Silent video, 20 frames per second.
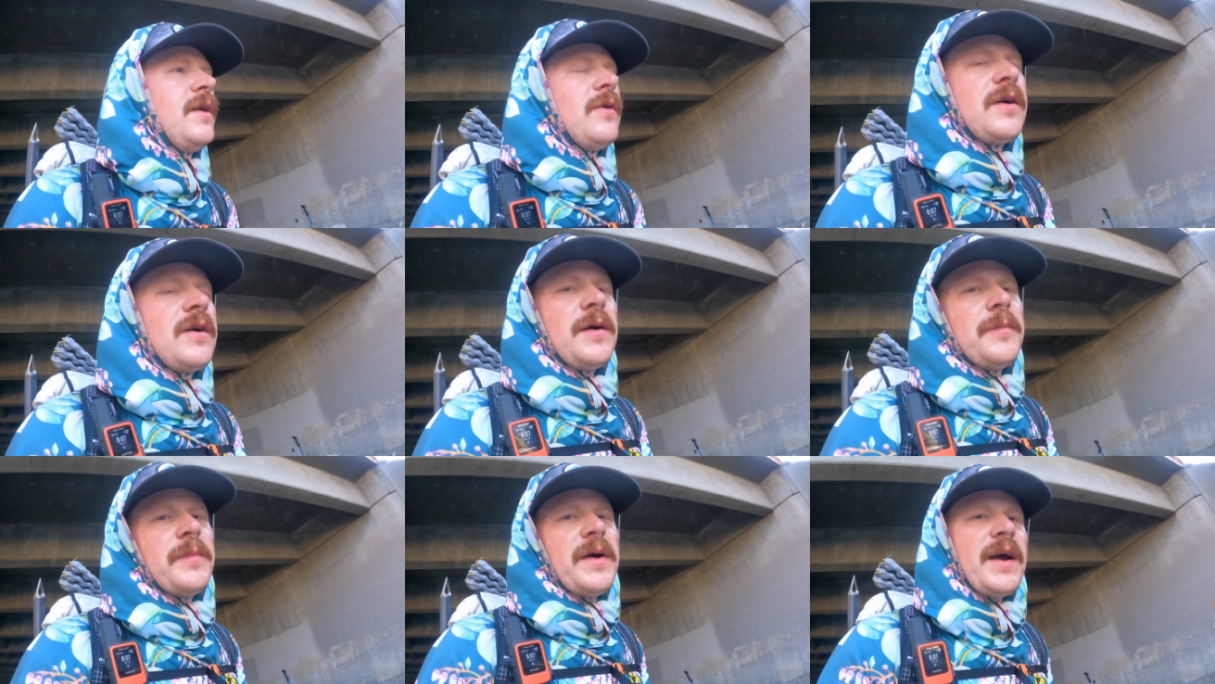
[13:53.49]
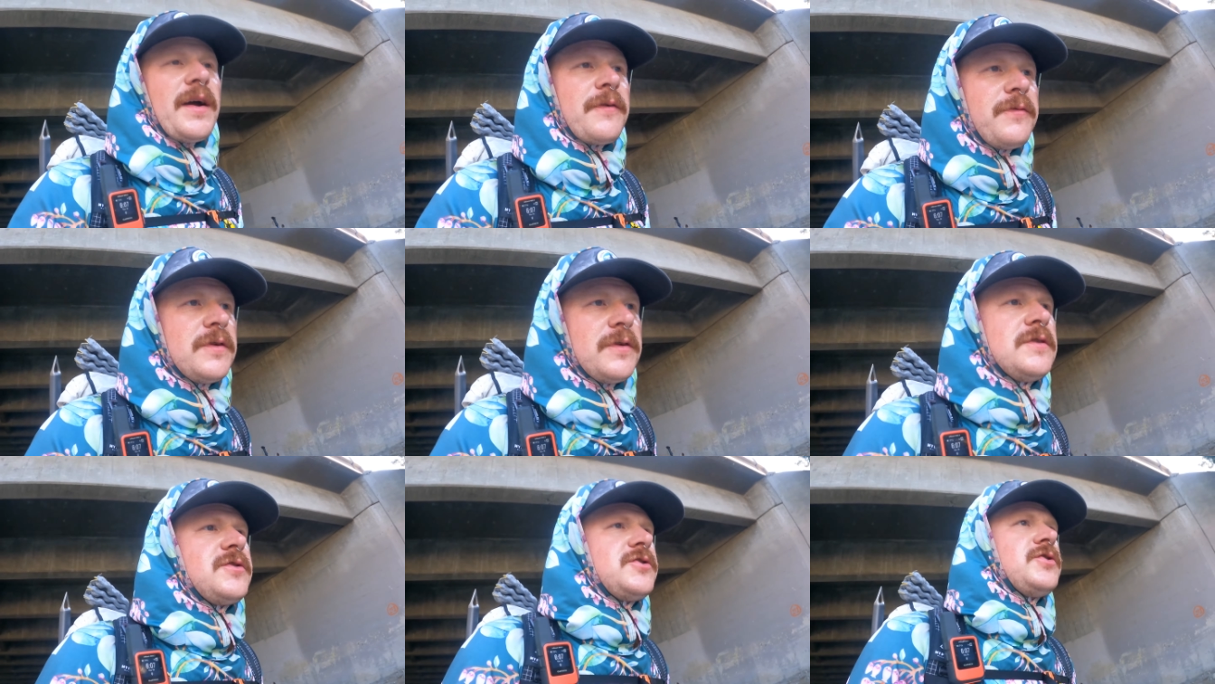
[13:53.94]
don't come back
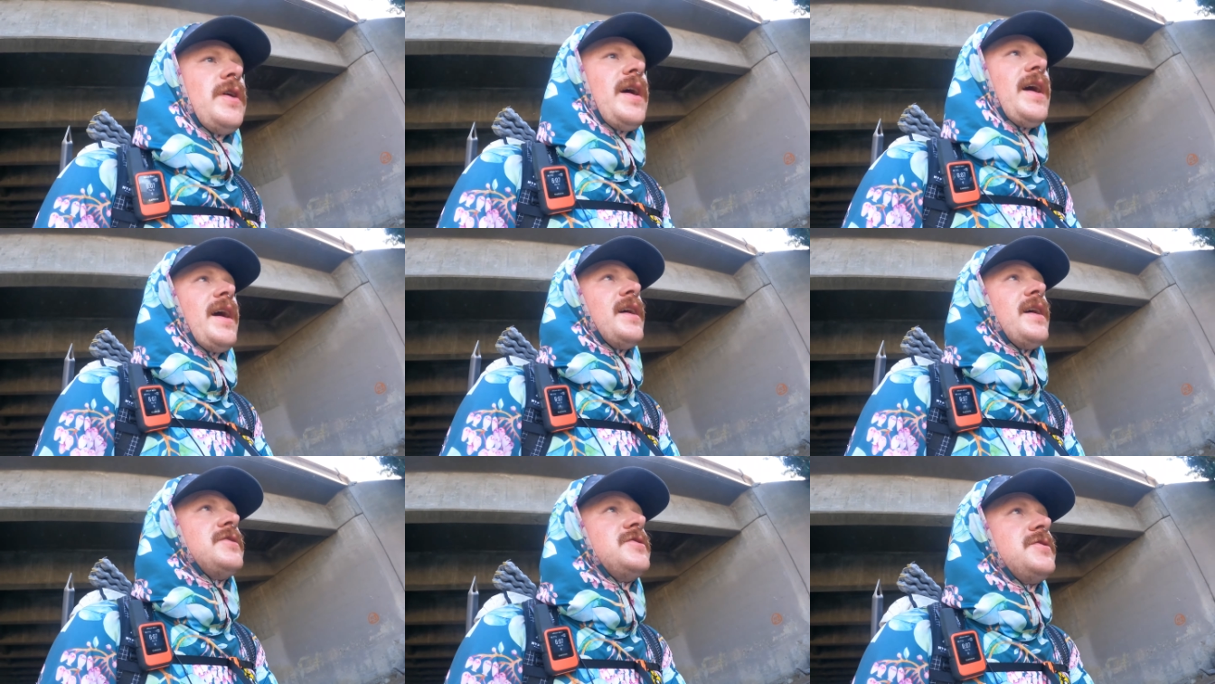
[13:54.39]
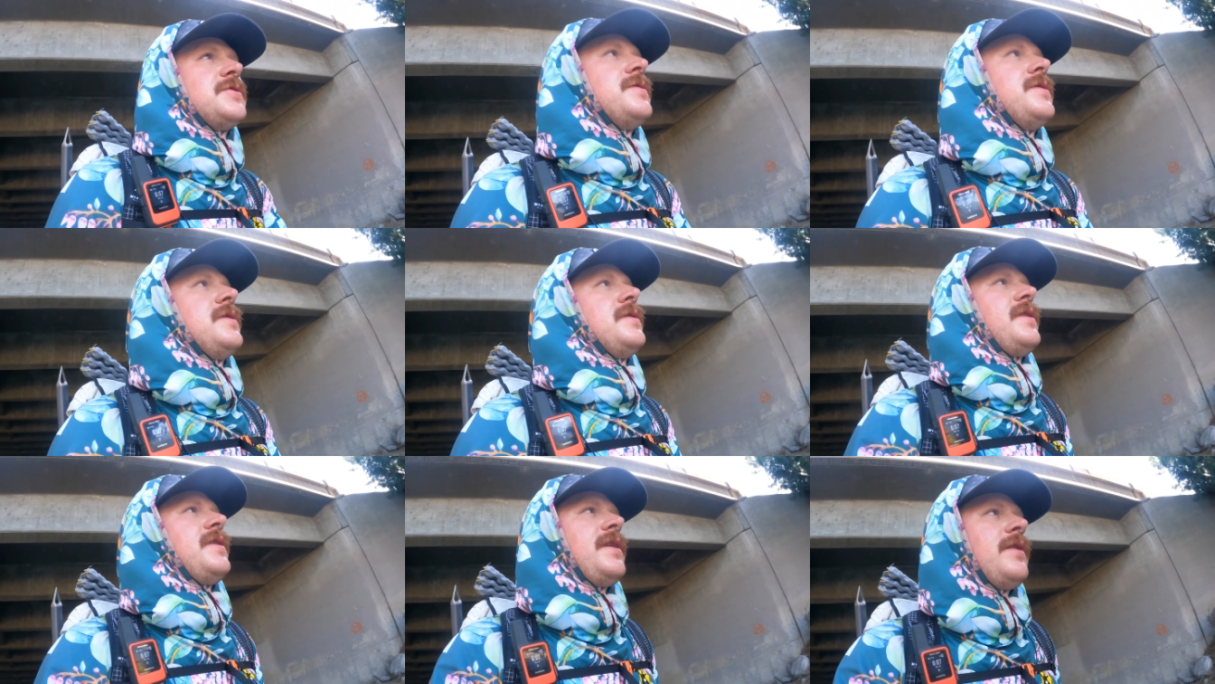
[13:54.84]
for the trash
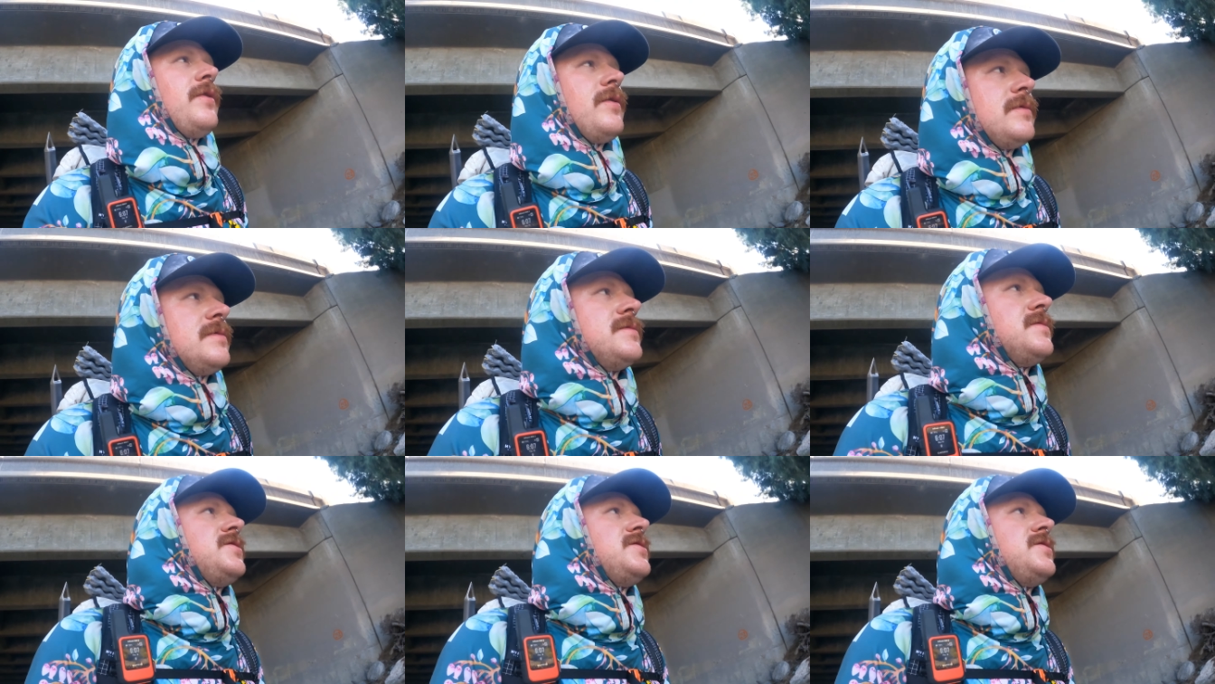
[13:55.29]
or they don't